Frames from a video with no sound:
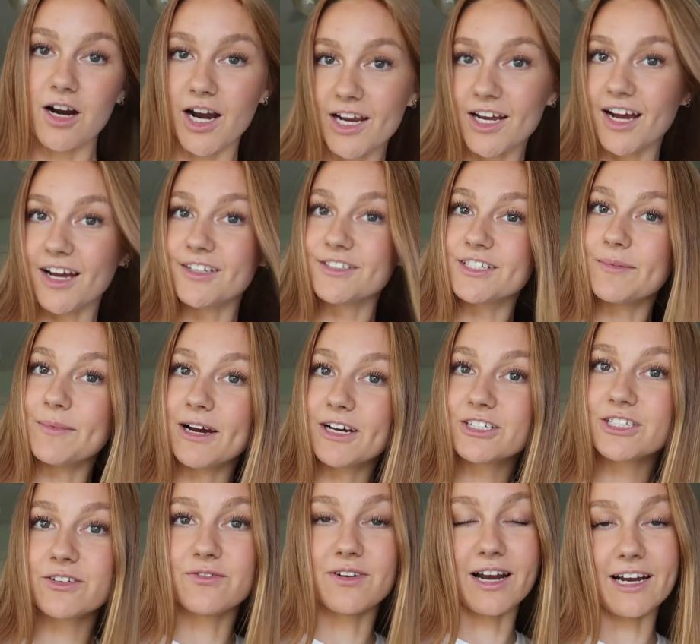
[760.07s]
All right, guys, I'm
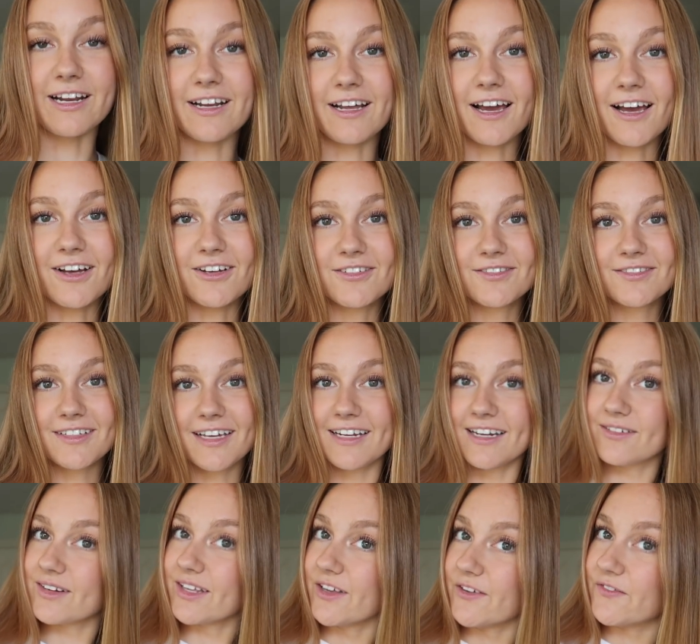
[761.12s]
actually ready now. I
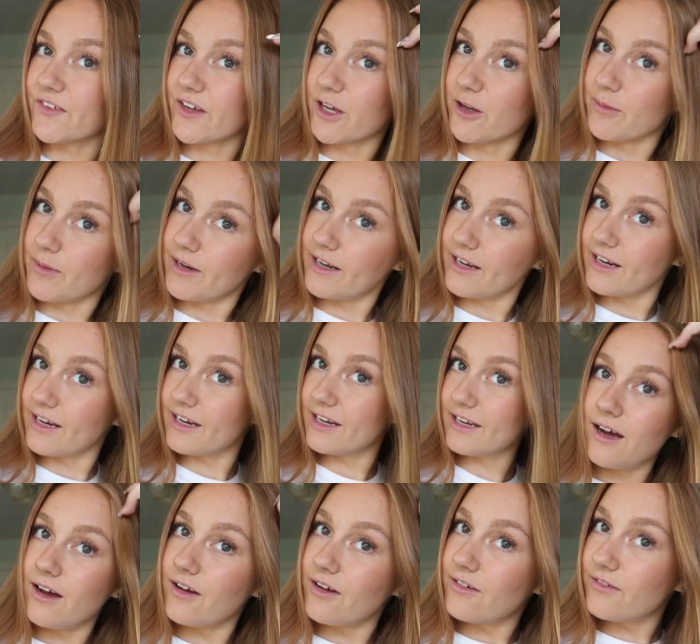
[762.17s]
didn't really film any
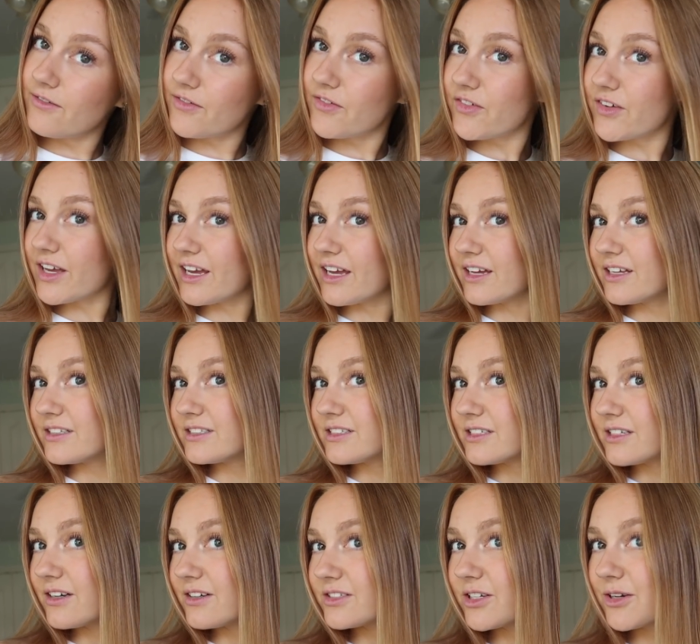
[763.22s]
of it.
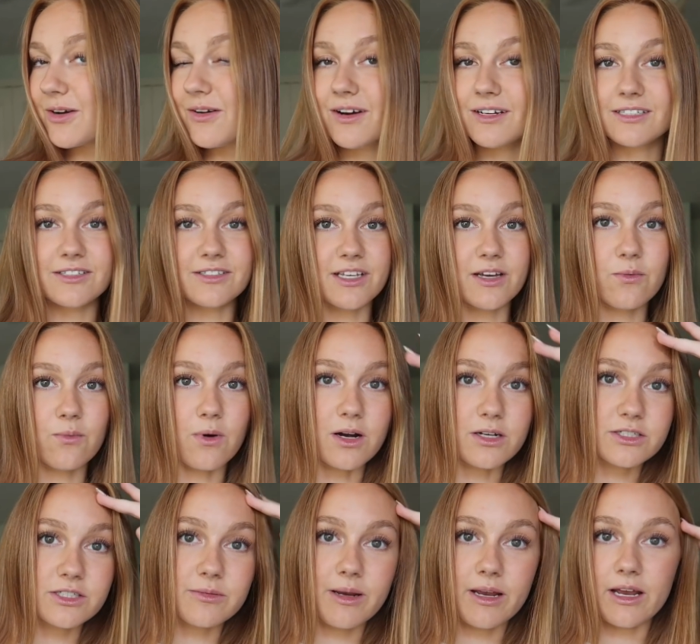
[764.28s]
Also, since I
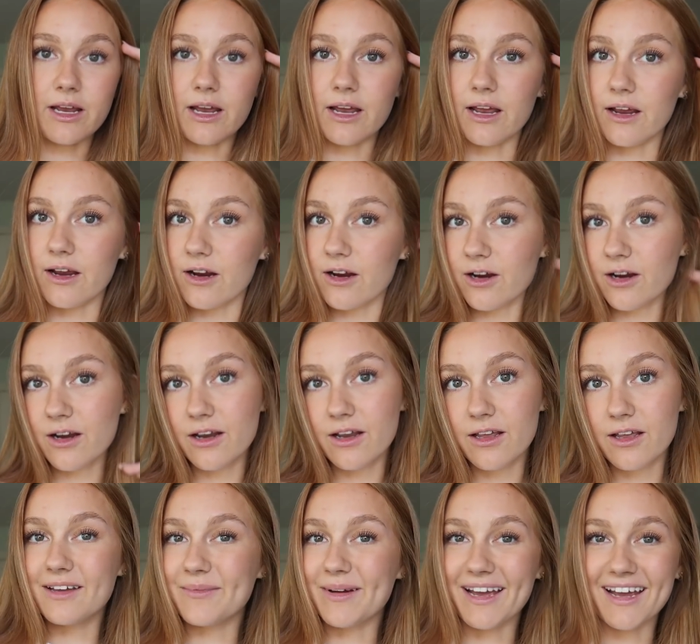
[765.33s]
washed my hair
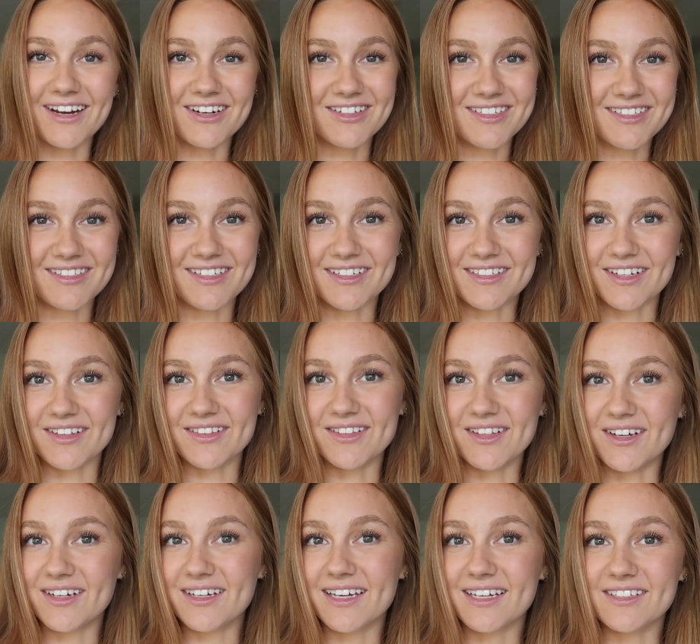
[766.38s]
just doesn't
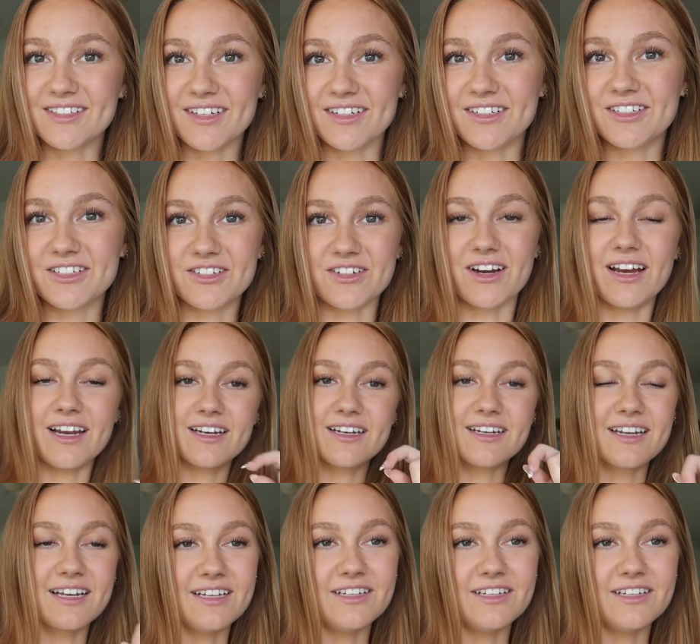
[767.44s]
look as good straightened.